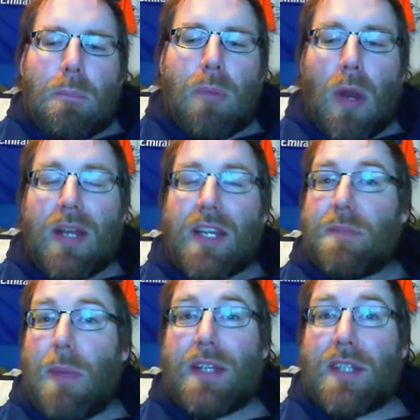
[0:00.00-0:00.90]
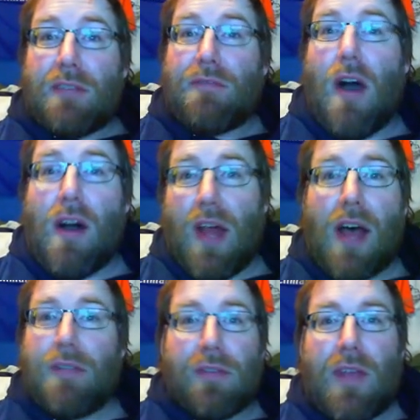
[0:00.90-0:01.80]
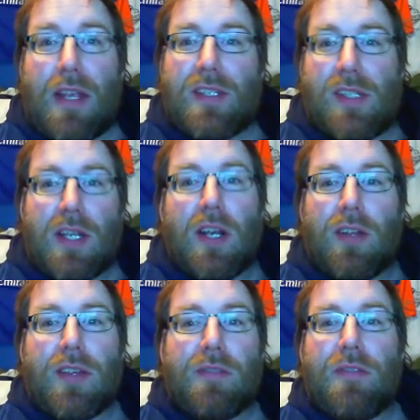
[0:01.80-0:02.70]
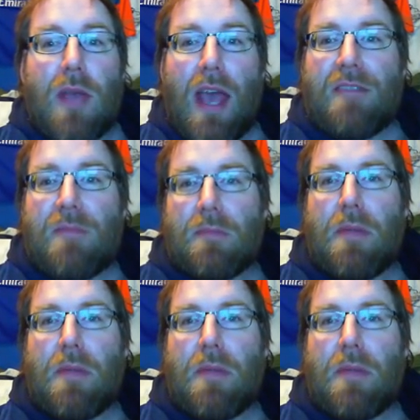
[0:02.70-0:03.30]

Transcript: Brighton has basically fallen off the face of the earth. If you haven't been